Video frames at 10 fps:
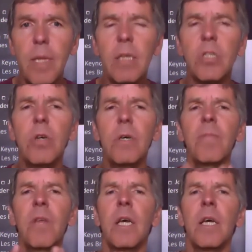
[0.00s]
So
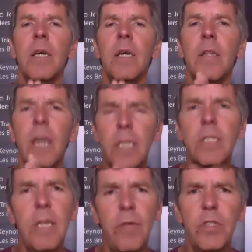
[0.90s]
that is
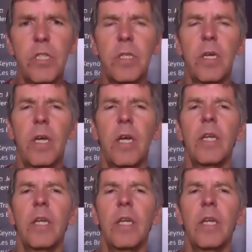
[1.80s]
the difference.